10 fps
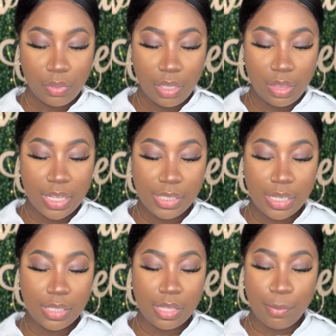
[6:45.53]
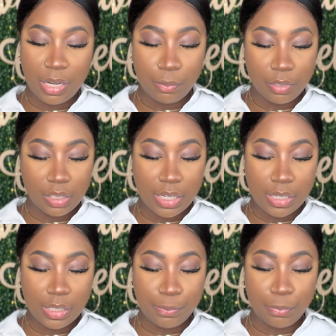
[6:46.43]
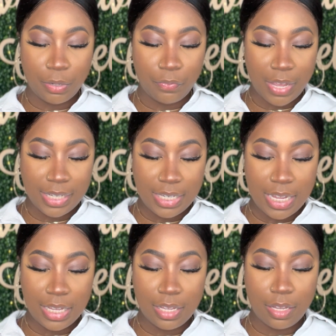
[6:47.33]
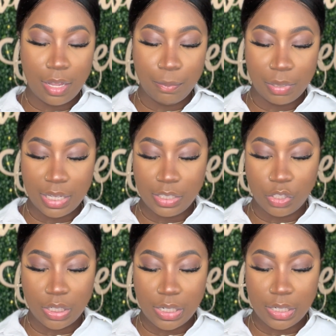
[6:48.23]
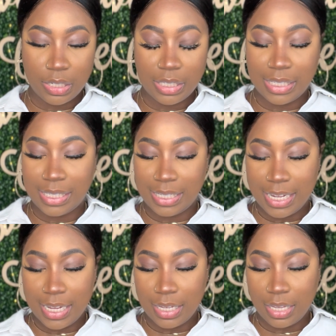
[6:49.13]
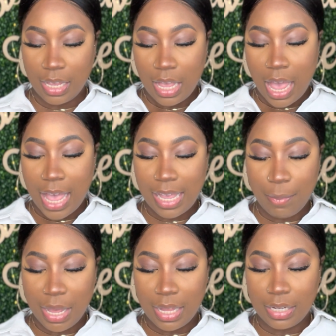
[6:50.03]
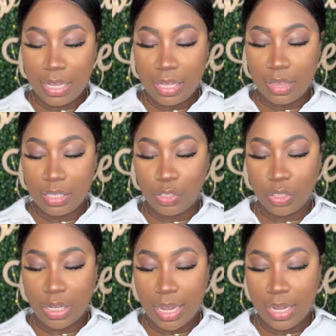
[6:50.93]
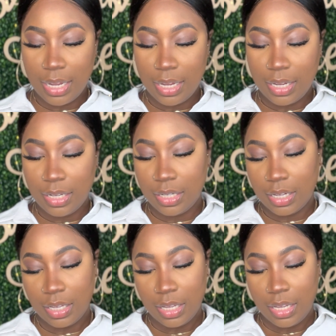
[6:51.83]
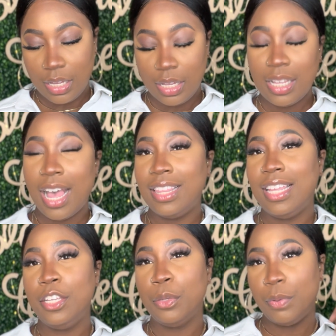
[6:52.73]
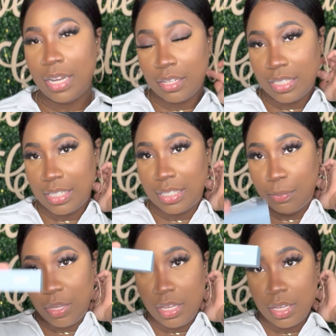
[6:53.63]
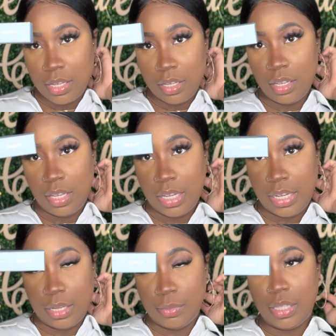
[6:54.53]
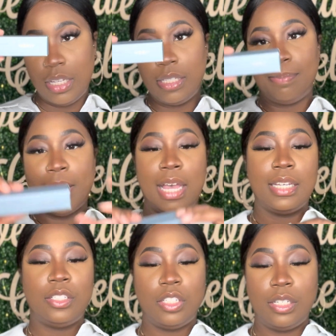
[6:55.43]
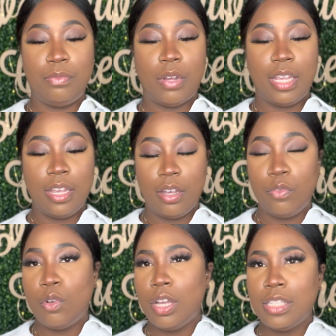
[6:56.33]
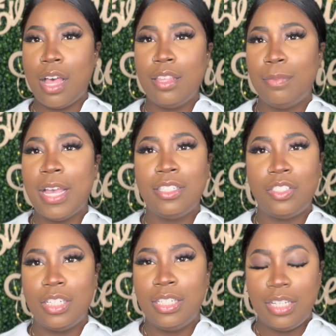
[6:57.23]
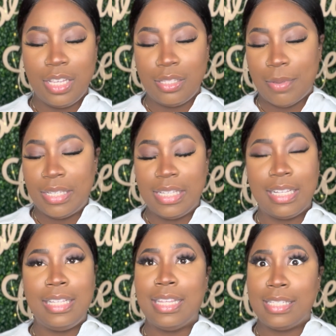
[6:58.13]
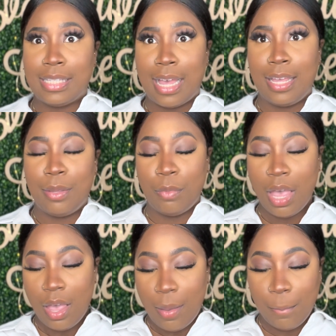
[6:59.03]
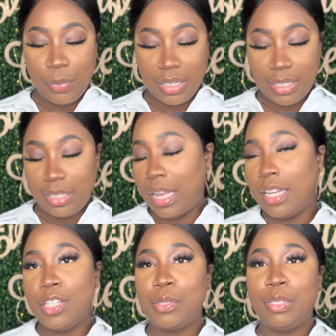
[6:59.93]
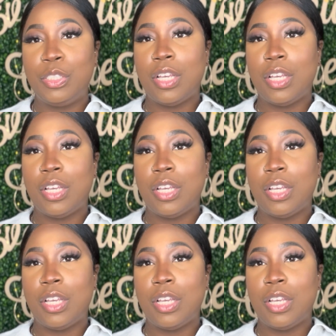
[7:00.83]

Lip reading: this is the Minimalist Perfecting Complexion Stick. I got mine in the shade, I think you pronounce it Sepia. It comes in this packaging right here. Of course, all their packaging is basically the same, but I just want to show